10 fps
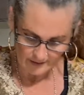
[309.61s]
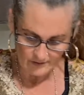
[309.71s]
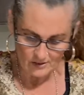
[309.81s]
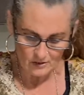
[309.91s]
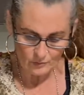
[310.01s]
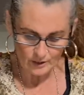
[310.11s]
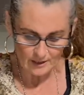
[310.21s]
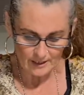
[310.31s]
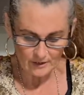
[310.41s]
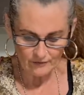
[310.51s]
This is real
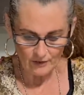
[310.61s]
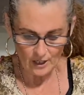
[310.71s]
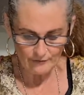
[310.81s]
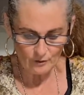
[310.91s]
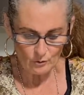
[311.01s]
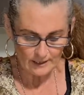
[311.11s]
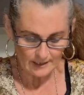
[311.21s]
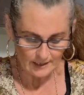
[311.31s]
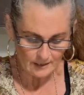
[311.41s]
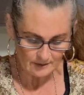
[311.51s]
life cooking
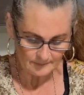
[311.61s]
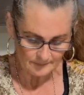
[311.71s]
here.